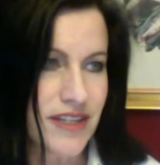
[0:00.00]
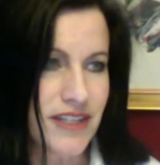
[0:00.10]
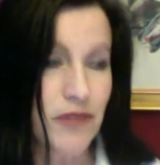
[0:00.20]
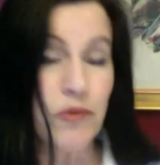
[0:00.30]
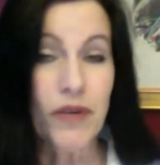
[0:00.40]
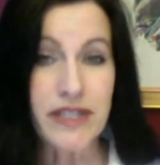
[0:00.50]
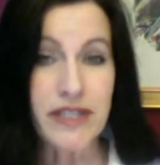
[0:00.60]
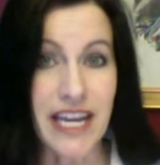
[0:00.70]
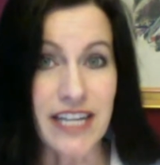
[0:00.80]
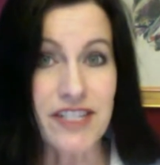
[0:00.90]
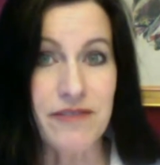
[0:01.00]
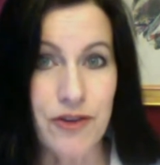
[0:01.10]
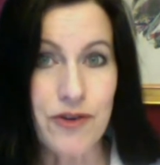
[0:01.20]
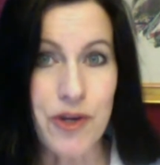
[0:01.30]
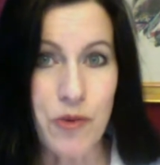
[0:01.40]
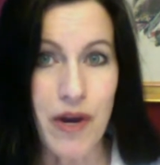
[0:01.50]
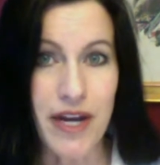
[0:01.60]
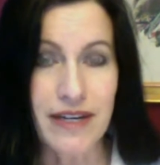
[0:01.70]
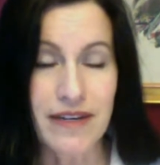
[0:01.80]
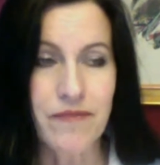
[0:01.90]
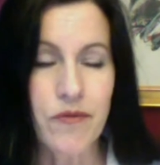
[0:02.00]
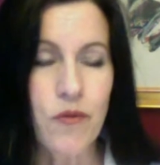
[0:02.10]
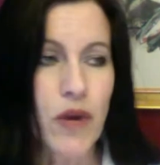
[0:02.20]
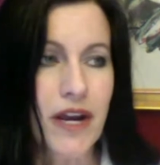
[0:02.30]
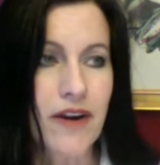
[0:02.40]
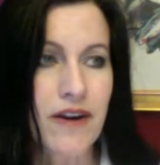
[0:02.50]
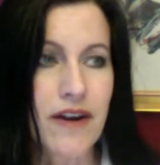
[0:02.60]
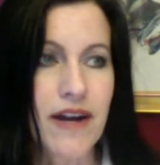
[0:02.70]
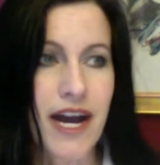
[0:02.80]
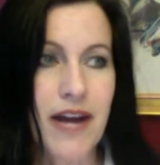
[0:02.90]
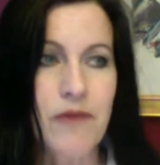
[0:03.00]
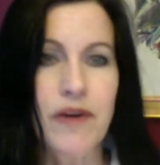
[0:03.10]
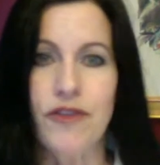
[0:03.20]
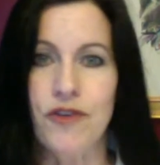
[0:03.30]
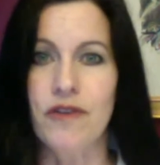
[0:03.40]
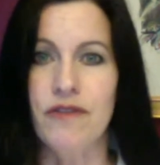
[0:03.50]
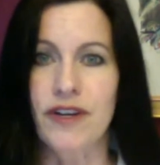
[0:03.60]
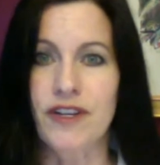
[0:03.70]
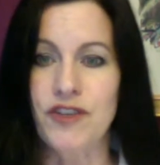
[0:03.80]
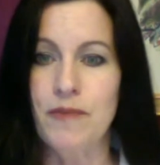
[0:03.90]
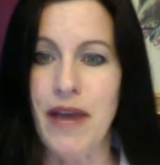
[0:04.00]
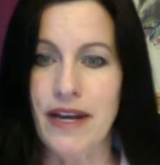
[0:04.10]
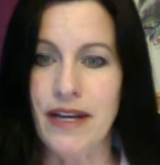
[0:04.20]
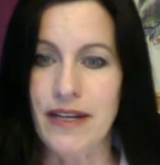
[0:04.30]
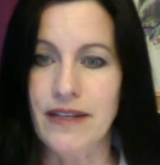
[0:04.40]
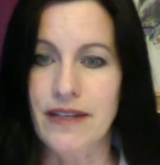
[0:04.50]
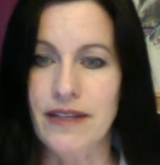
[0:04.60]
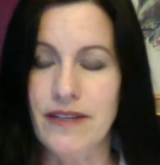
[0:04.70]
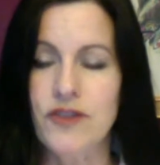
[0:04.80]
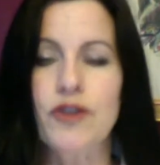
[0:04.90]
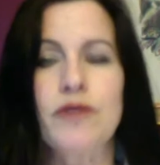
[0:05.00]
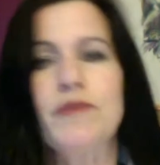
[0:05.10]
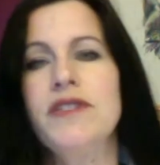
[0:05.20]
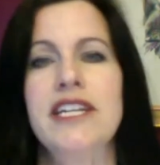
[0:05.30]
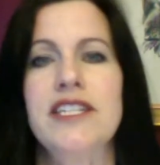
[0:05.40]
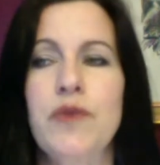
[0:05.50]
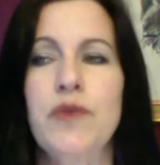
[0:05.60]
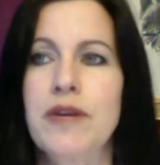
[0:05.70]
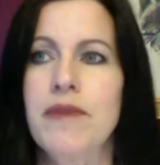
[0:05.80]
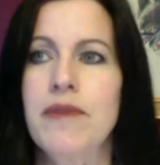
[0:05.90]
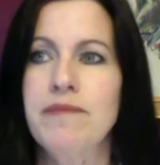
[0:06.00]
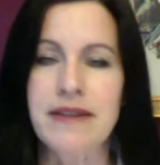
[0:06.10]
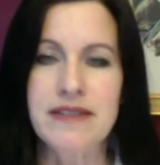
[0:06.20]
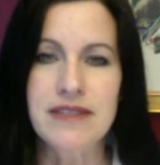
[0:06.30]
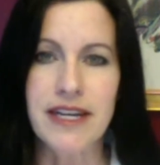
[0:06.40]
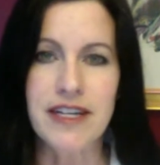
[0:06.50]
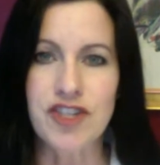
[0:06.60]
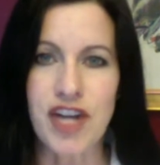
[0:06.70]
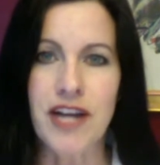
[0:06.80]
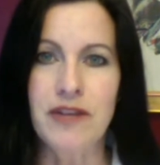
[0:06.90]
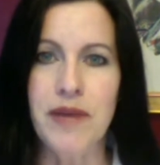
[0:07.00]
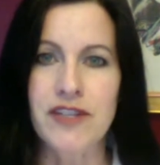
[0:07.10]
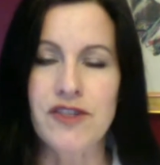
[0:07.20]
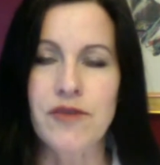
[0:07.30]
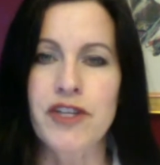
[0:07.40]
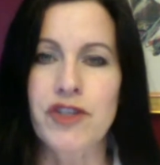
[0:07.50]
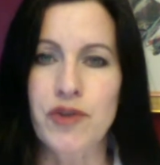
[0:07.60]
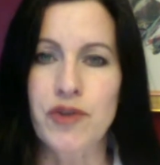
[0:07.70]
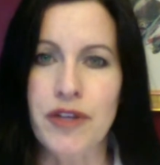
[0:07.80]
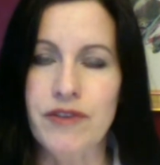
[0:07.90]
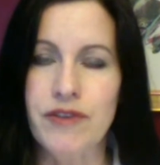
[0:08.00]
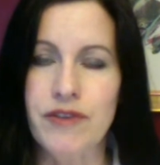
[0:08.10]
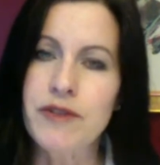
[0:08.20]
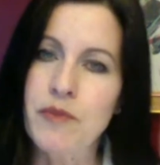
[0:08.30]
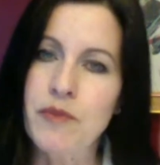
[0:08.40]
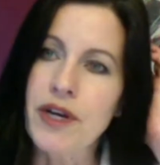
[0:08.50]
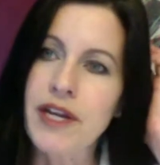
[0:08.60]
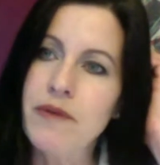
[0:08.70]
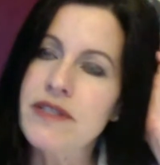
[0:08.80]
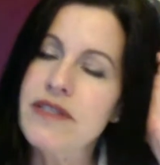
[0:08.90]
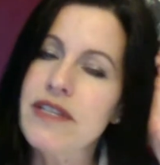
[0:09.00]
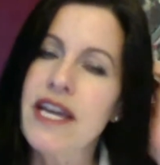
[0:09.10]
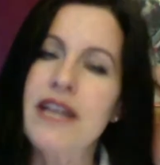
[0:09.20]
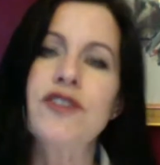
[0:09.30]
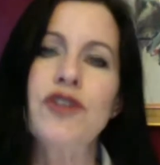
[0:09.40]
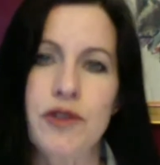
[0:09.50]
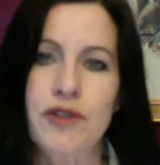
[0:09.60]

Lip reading: it was the age of 31 where I went through a very traumatic circumstance where my second child passed away shortly after he was born. He had a terminal